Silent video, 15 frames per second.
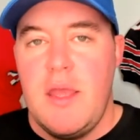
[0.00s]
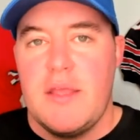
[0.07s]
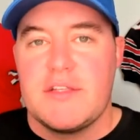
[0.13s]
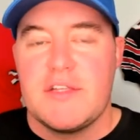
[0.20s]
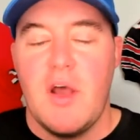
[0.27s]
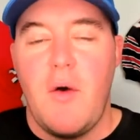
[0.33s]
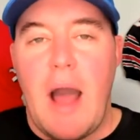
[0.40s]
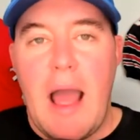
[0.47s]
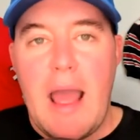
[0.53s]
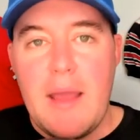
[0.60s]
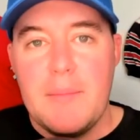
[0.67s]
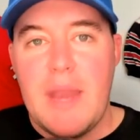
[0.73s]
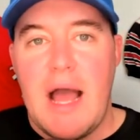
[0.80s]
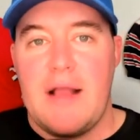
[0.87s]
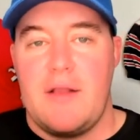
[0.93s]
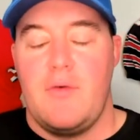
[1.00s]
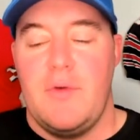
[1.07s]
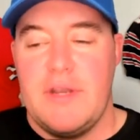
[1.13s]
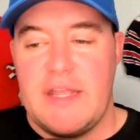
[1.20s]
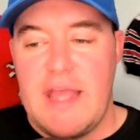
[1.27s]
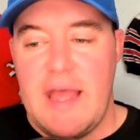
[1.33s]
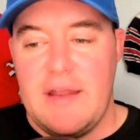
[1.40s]
So I am not going
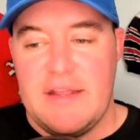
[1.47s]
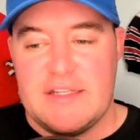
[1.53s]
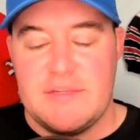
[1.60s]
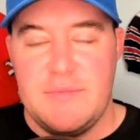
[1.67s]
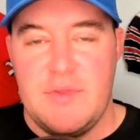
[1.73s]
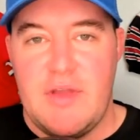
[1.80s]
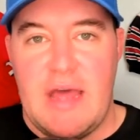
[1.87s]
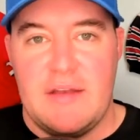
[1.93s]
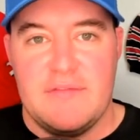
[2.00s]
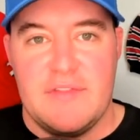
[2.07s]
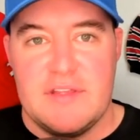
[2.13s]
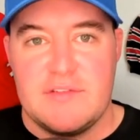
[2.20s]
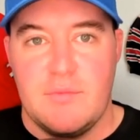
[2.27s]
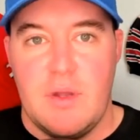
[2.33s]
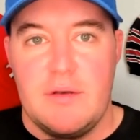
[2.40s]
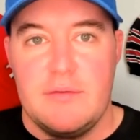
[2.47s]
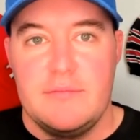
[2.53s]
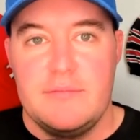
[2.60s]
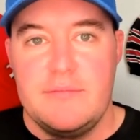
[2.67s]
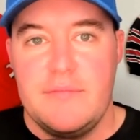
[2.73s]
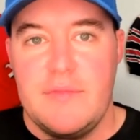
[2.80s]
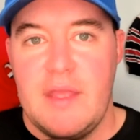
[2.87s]
to count S M U out of this one.
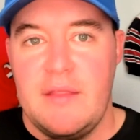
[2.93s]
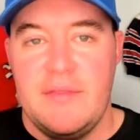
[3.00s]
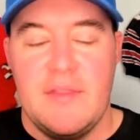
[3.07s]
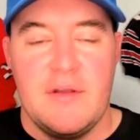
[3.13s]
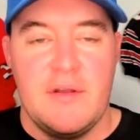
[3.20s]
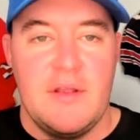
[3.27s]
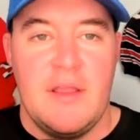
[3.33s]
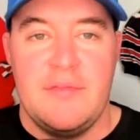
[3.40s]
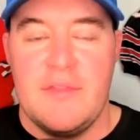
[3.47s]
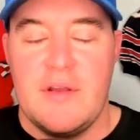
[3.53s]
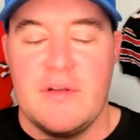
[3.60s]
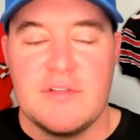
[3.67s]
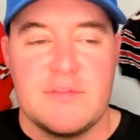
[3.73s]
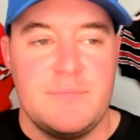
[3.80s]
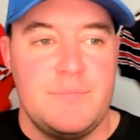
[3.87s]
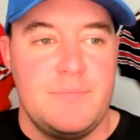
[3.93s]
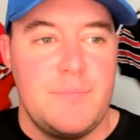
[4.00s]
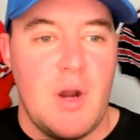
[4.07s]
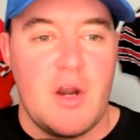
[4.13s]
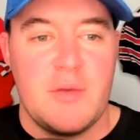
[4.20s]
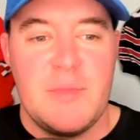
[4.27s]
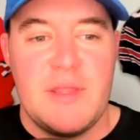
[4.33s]
That, and, there, and there's
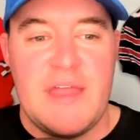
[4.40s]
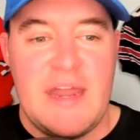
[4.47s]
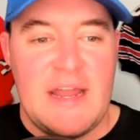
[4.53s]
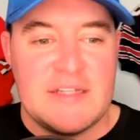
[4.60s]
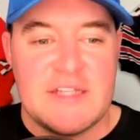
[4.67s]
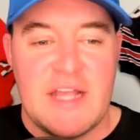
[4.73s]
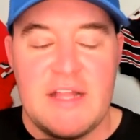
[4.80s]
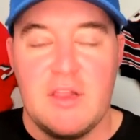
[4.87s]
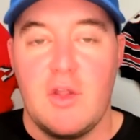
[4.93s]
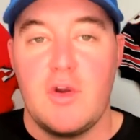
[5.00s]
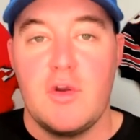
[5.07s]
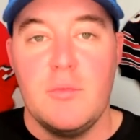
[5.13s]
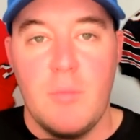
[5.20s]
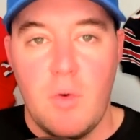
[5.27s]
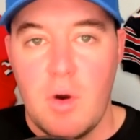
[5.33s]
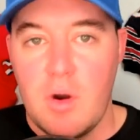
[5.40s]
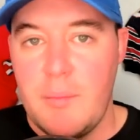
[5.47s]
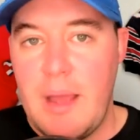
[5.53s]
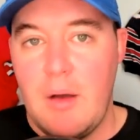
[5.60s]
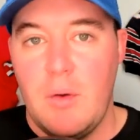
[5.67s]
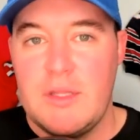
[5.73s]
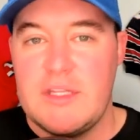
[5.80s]
part of me that, as I learn more
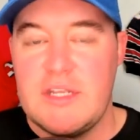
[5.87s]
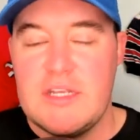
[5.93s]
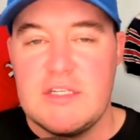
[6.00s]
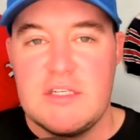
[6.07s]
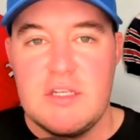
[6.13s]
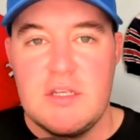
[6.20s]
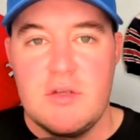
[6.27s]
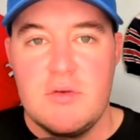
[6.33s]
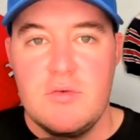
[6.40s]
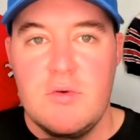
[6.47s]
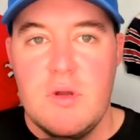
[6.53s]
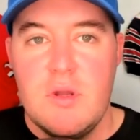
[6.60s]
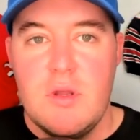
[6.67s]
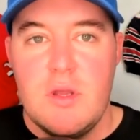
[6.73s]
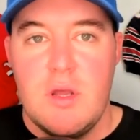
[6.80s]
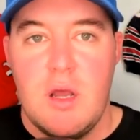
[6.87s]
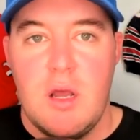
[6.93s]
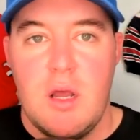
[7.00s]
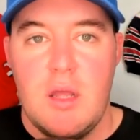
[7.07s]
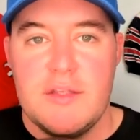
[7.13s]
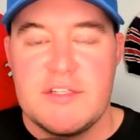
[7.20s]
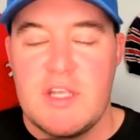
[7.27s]
about what T C U
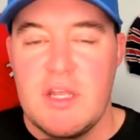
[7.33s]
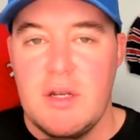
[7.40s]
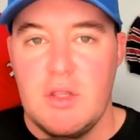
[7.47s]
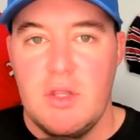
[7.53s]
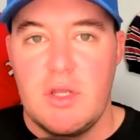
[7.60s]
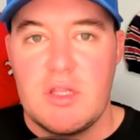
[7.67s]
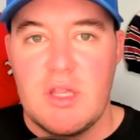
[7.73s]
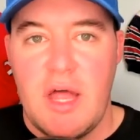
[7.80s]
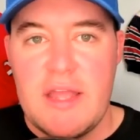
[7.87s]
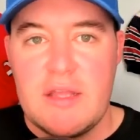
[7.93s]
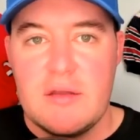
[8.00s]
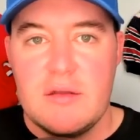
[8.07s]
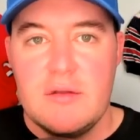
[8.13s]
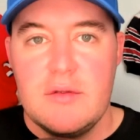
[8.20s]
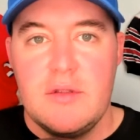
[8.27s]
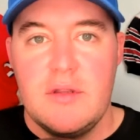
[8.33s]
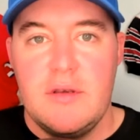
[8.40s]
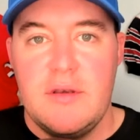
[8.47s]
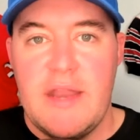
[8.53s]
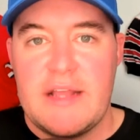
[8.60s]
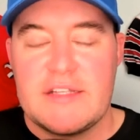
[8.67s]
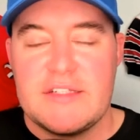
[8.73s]
uh, is going to look like
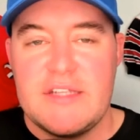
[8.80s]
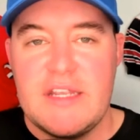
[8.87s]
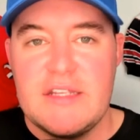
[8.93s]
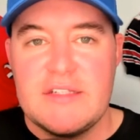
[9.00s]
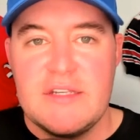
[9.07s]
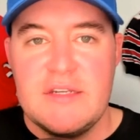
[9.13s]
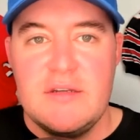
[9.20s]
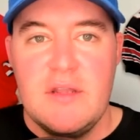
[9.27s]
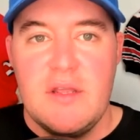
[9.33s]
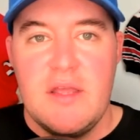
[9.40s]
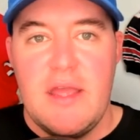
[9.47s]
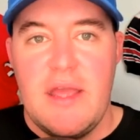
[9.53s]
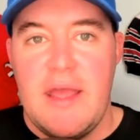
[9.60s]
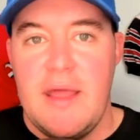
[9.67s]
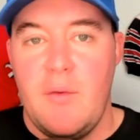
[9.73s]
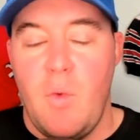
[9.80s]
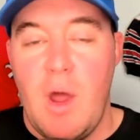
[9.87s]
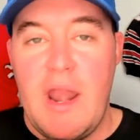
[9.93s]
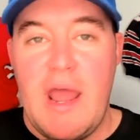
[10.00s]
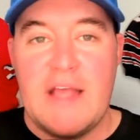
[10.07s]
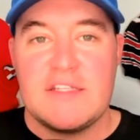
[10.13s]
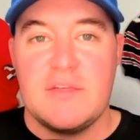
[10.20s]
next season and
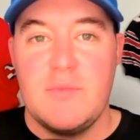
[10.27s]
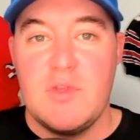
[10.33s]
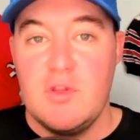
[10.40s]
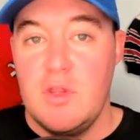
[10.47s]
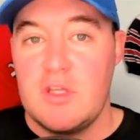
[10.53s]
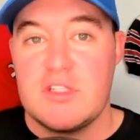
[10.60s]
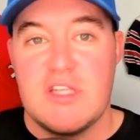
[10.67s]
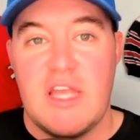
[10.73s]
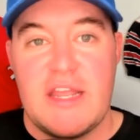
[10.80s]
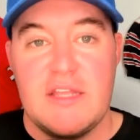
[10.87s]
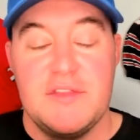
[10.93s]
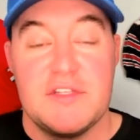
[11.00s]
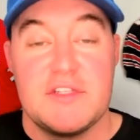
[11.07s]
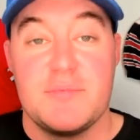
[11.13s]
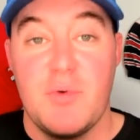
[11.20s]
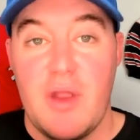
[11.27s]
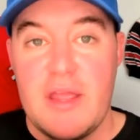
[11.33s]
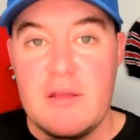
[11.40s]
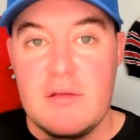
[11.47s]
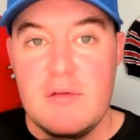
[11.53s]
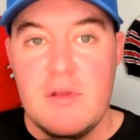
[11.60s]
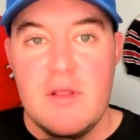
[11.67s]
what S M U looks like in the
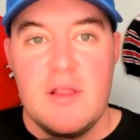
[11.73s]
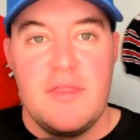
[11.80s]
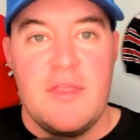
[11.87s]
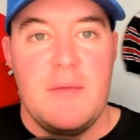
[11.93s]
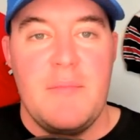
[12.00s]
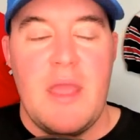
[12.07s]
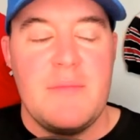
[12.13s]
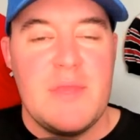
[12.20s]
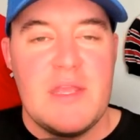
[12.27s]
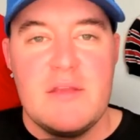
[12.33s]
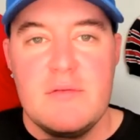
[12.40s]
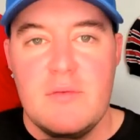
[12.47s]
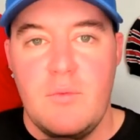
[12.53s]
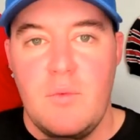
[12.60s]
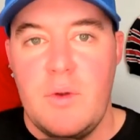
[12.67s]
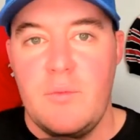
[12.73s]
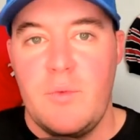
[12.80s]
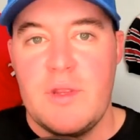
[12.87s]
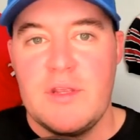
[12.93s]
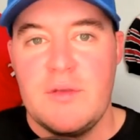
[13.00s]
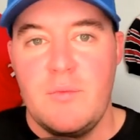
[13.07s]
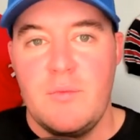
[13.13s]
spring, that maybe when
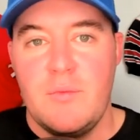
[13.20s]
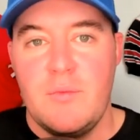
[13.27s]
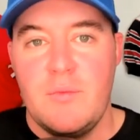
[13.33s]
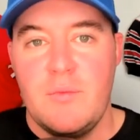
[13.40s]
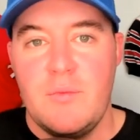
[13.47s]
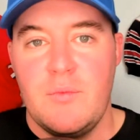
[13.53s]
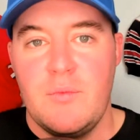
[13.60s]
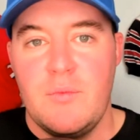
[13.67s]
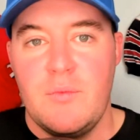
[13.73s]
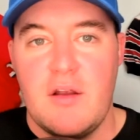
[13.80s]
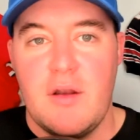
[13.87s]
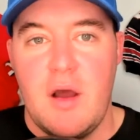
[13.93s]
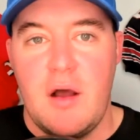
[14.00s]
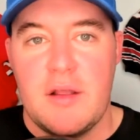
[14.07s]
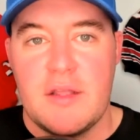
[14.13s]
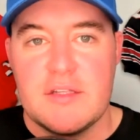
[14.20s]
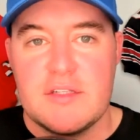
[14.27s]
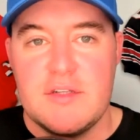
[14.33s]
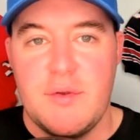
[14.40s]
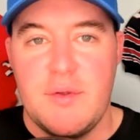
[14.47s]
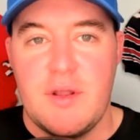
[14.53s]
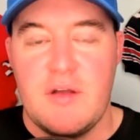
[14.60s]
we are sitting here in August
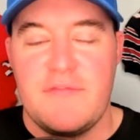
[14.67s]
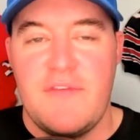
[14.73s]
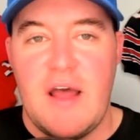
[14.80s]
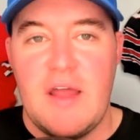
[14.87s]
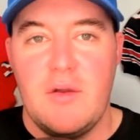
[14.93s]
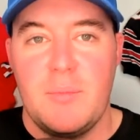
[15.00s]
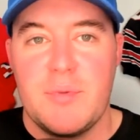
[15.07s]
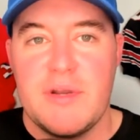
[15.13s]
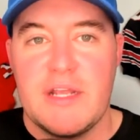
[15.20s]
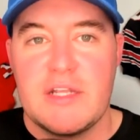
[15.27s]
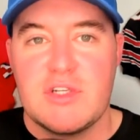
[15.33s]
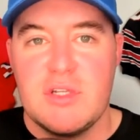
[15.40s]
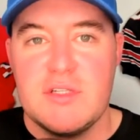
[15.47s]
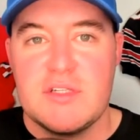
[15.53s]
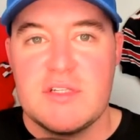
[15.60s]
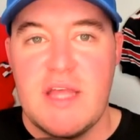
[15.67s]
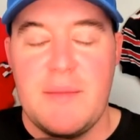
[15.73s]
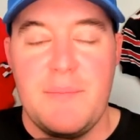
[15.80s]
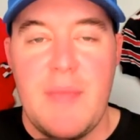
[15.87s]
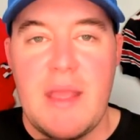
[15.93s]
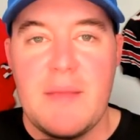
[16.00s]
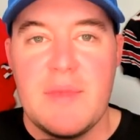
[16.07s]
doing our final predictions, that
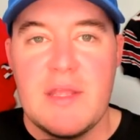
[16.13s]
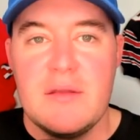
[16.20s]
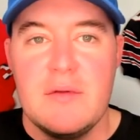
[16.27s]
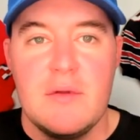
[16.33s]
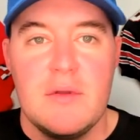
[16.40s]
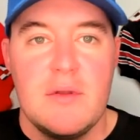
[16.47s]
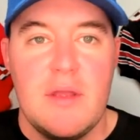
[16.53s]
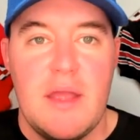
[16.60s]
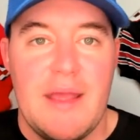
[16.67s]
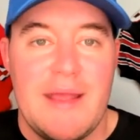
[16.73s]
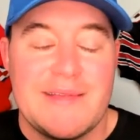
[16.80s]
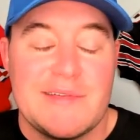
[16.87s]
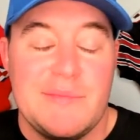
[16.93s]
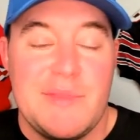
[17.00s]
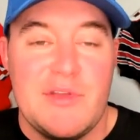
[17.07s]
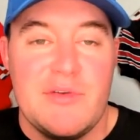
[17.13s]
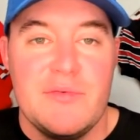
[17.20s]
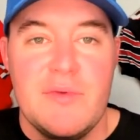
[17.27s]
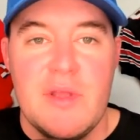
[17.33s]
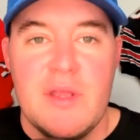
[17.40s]
maybe S M U